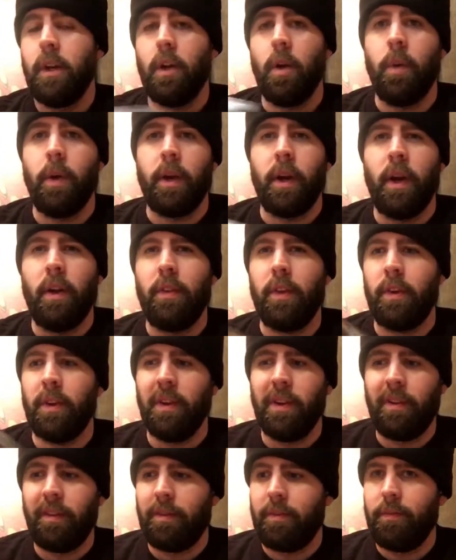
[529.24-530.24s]
going on there, at
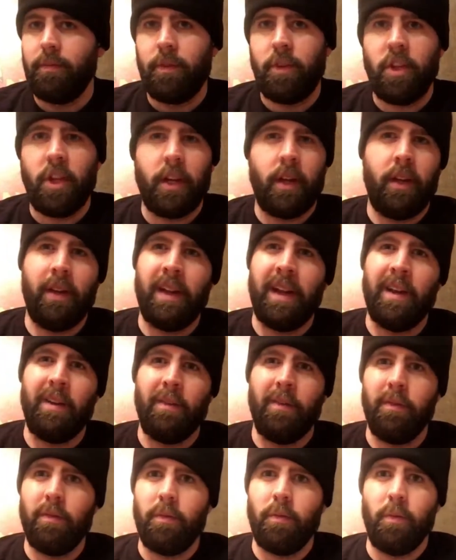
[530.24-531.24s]
least checking it
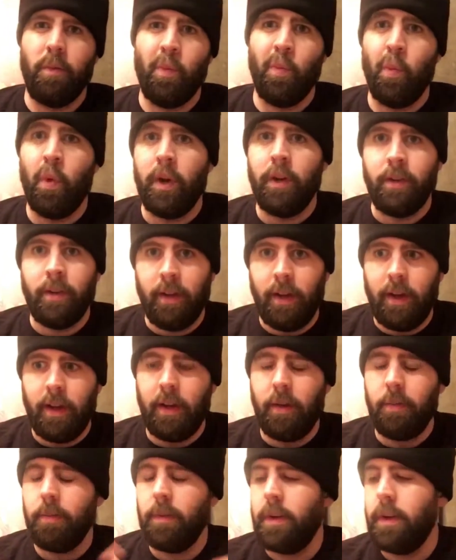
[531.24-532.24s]
out one
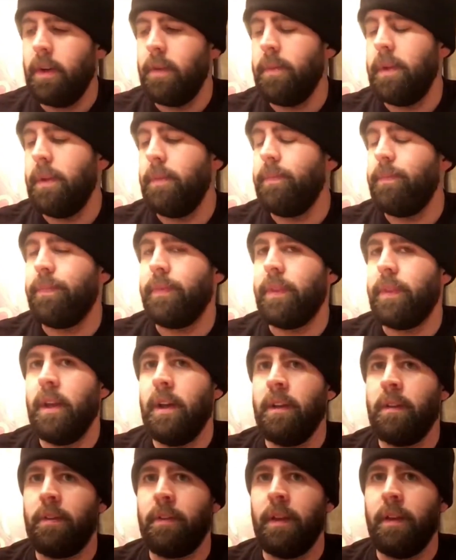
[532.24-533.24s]
time. I mean,
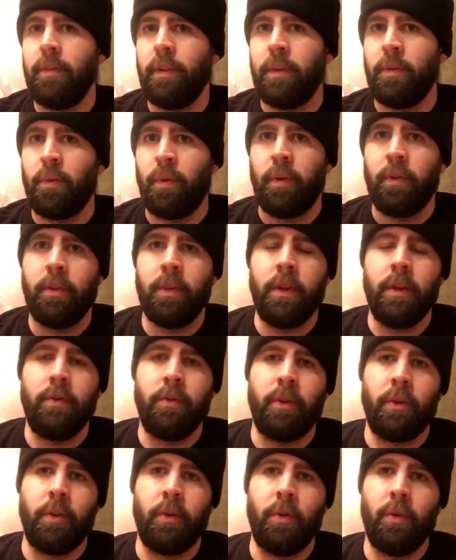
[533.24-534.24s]
it's definitely worth it
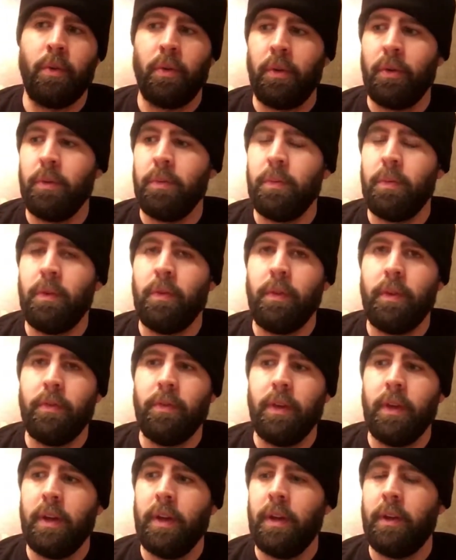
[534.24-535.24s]
if you're a horror movie
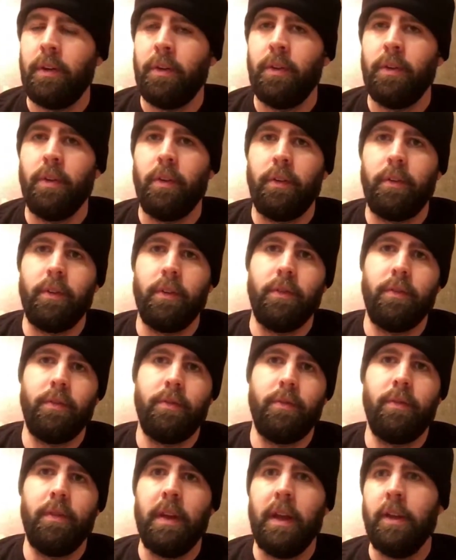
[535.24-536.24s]
fan or just a
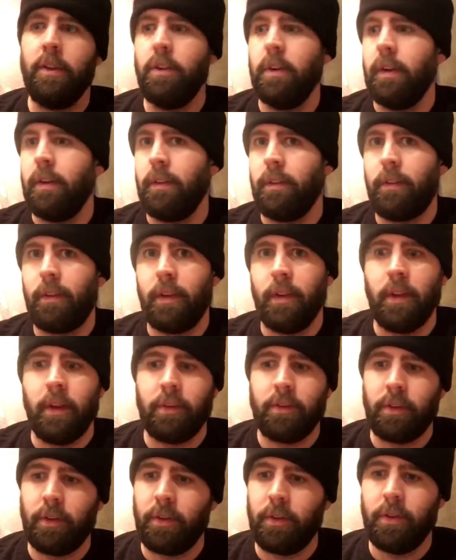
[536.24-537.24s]
VHS
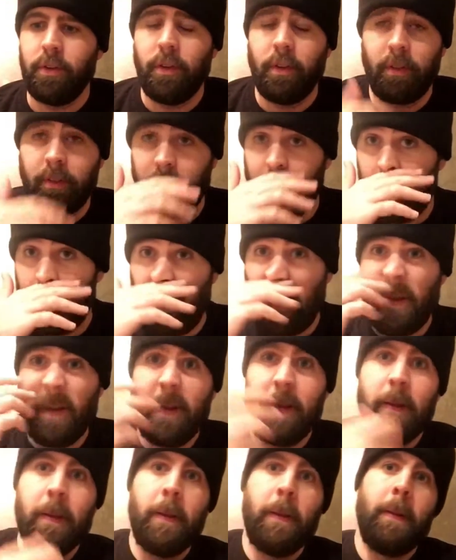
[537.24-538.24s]
collector, just a
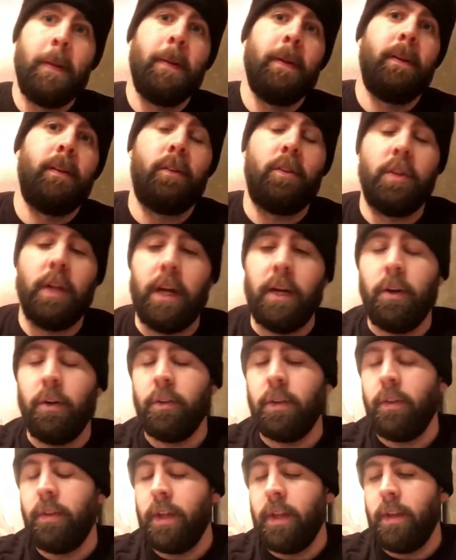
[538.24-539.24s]

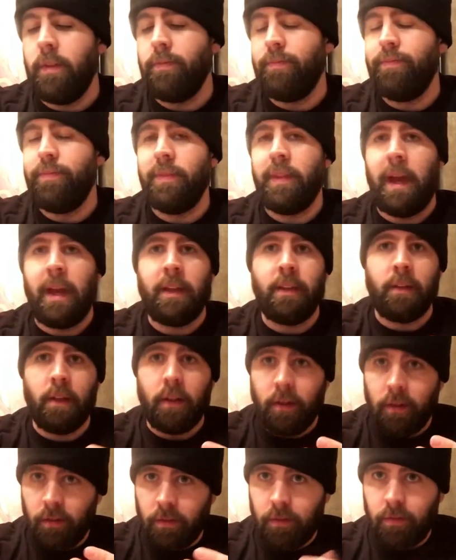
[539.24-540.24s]
child of the
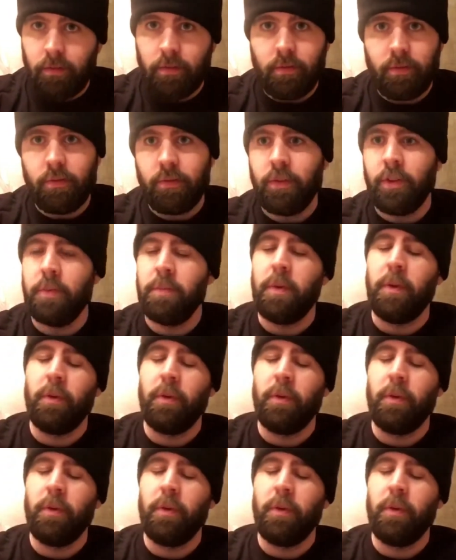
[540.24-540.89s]
90s for the